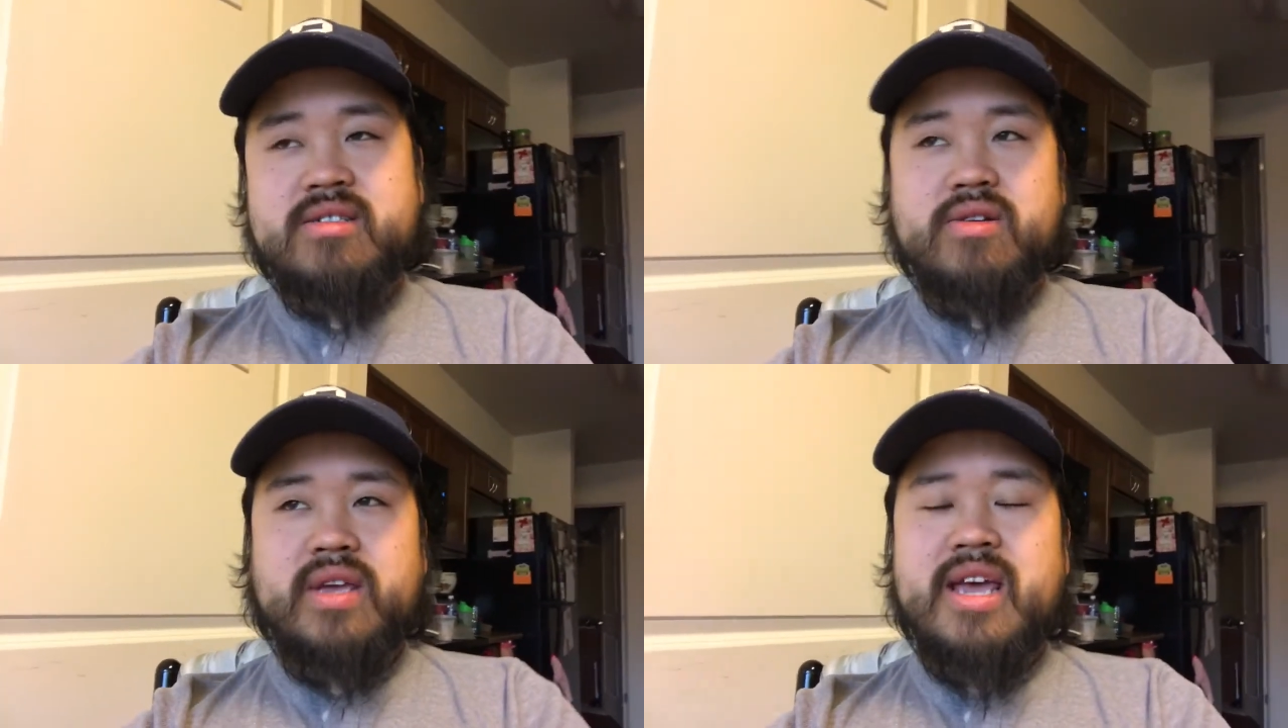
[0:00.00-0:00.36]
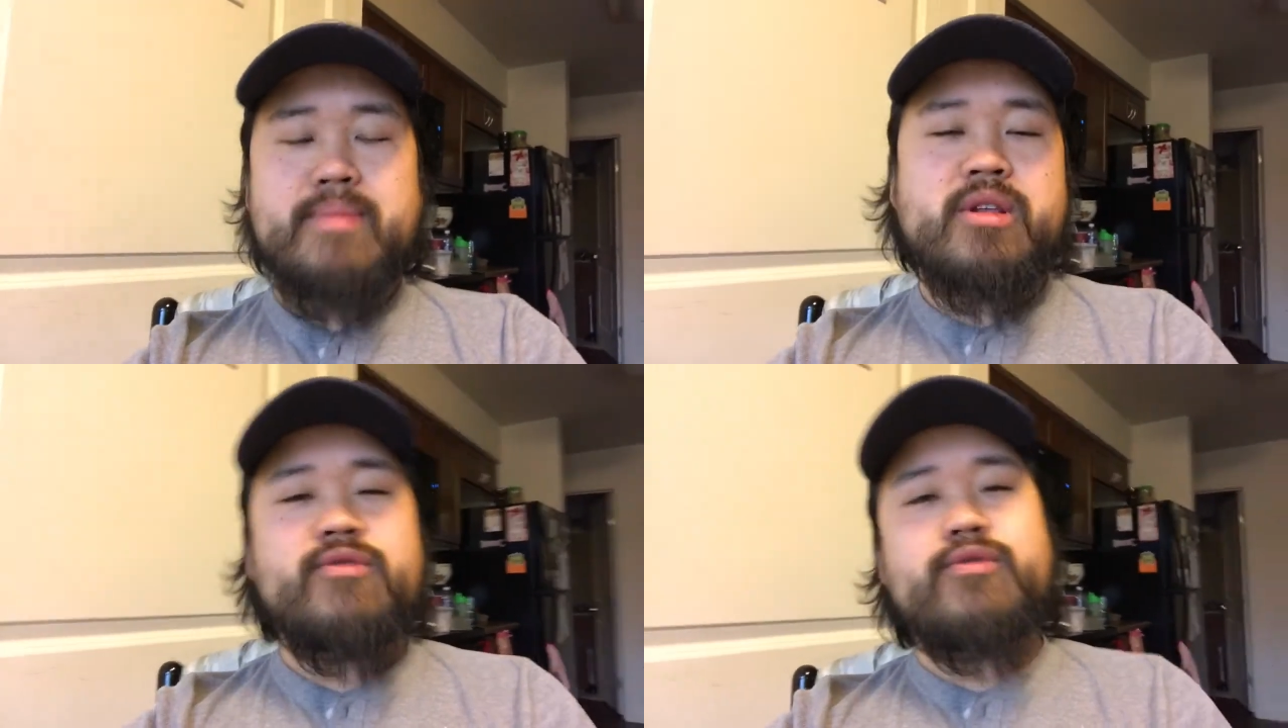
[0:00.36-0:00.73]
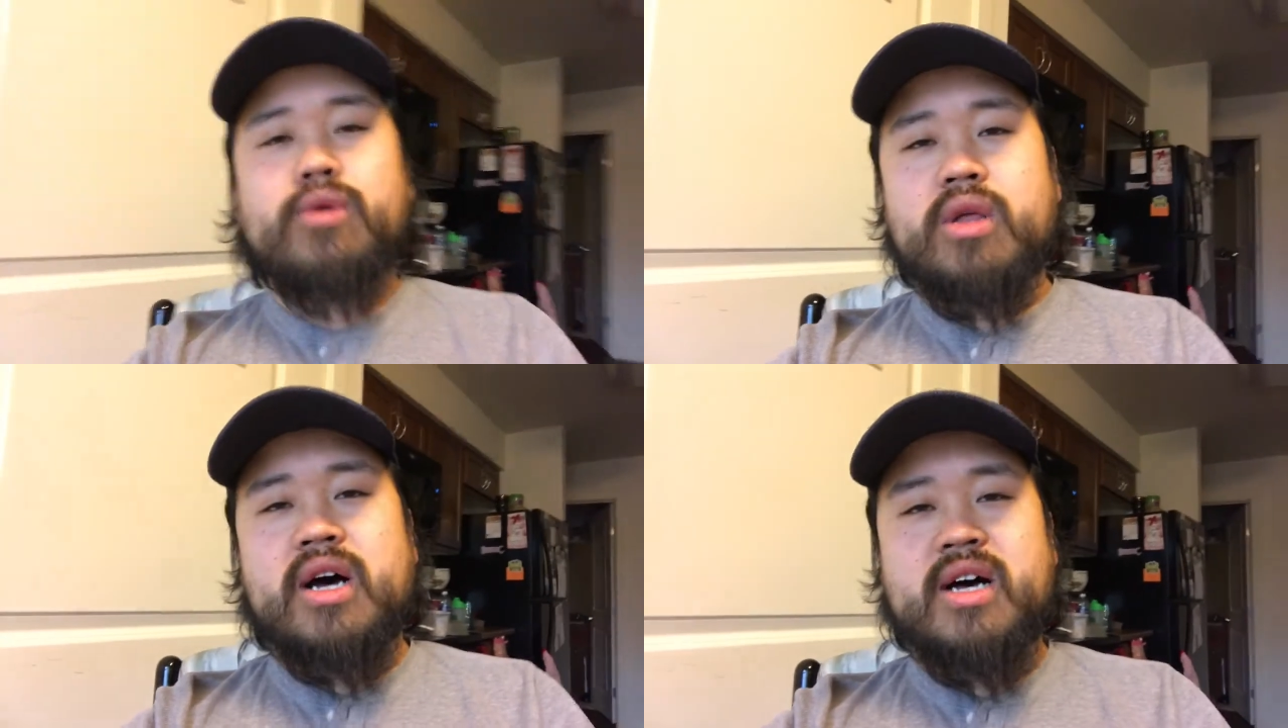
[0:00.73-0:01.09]
So it can't be the
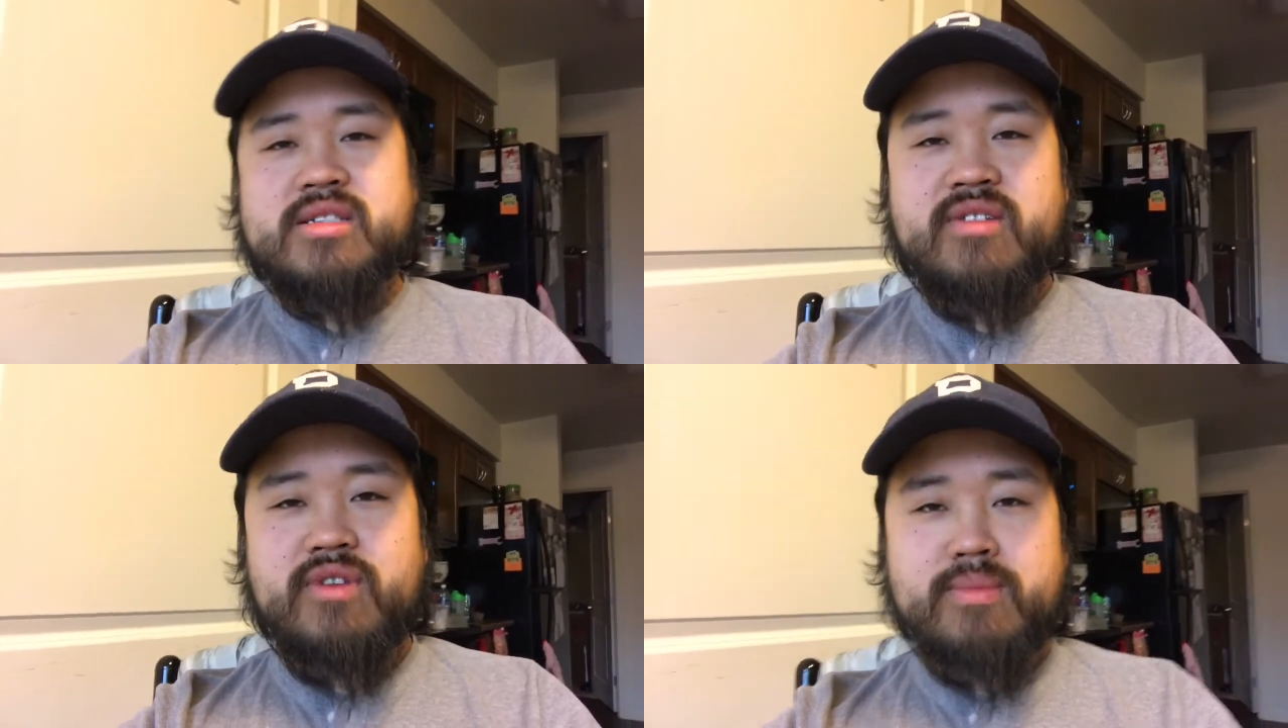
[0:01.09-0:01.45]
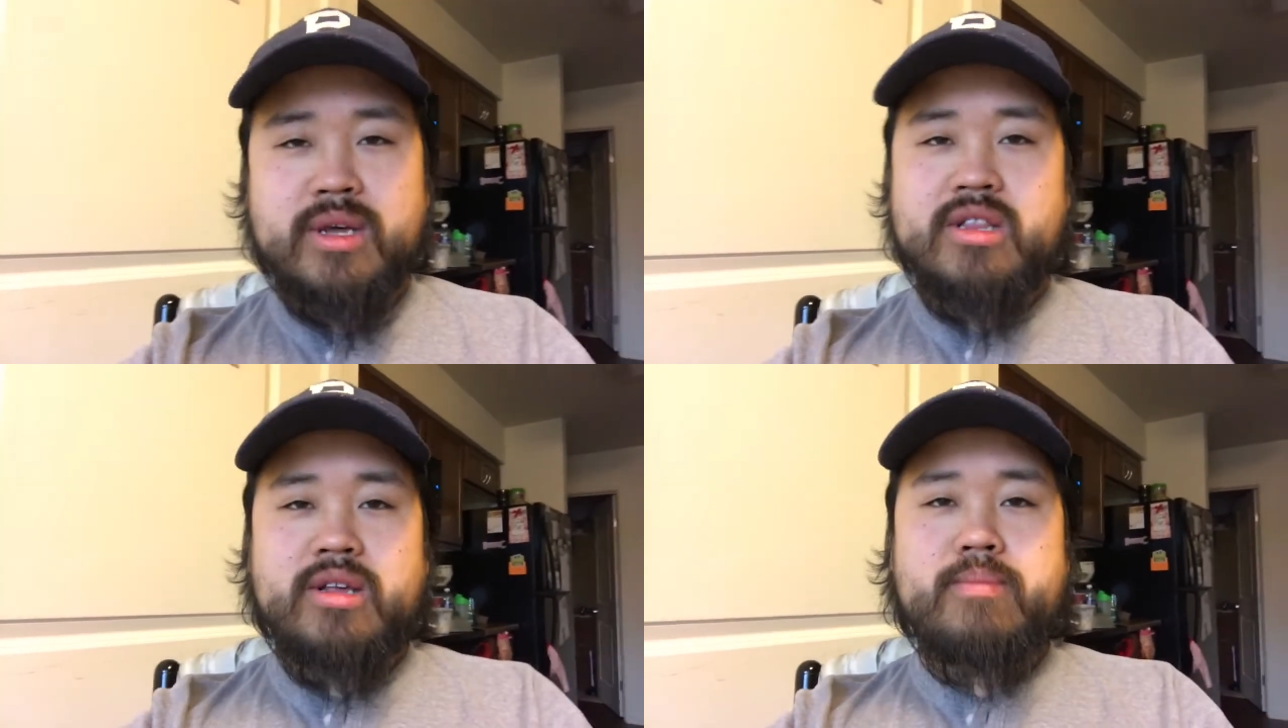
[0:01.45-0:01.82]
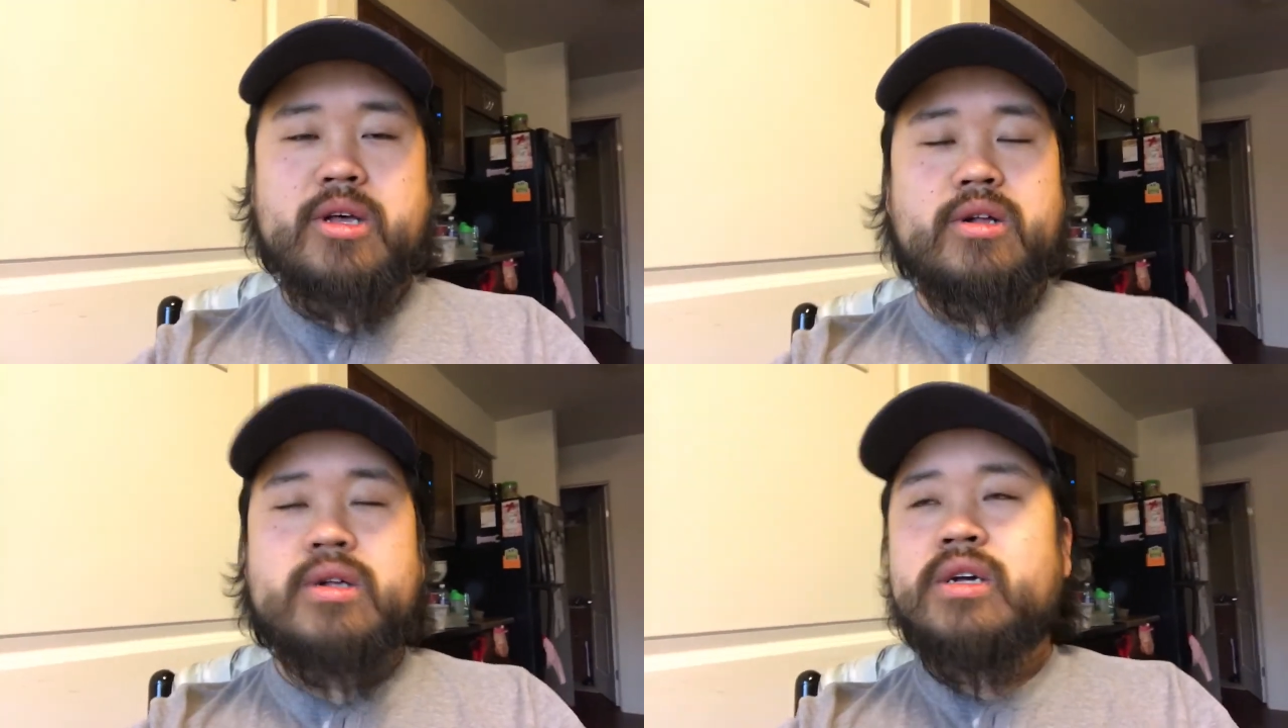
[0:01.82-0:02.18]
full cost of your monthly
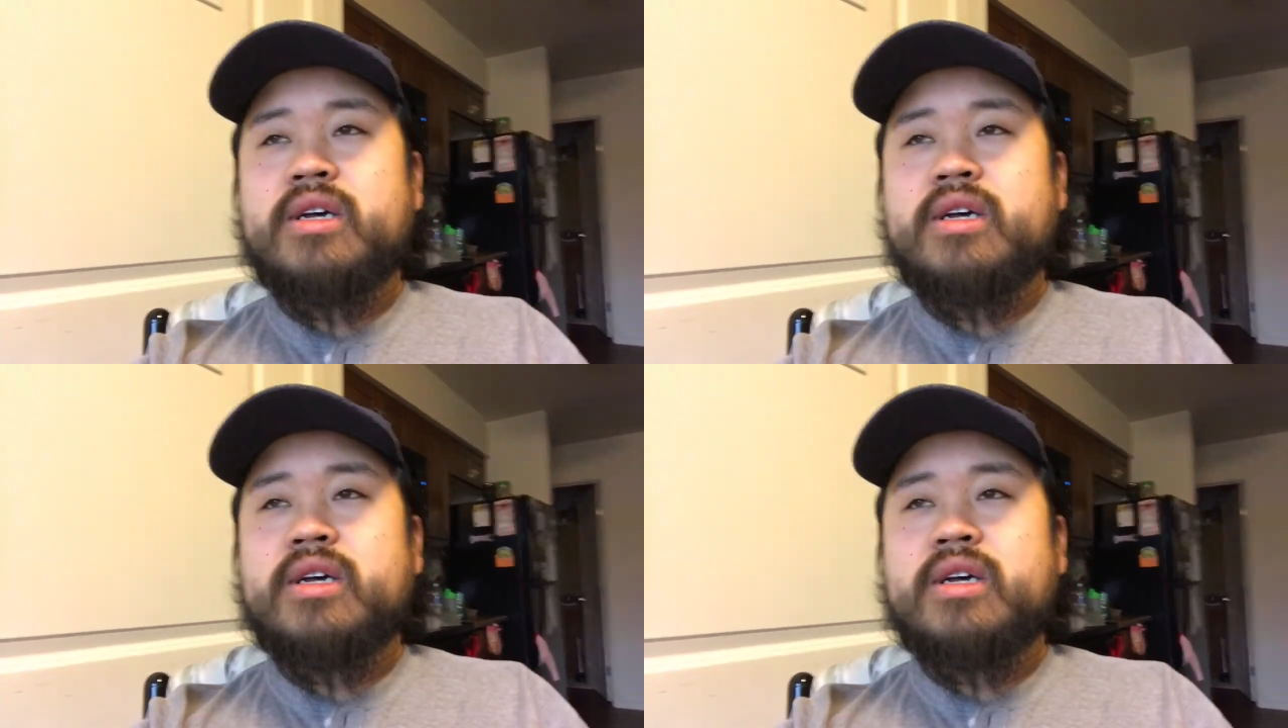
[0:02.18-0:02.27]
bill.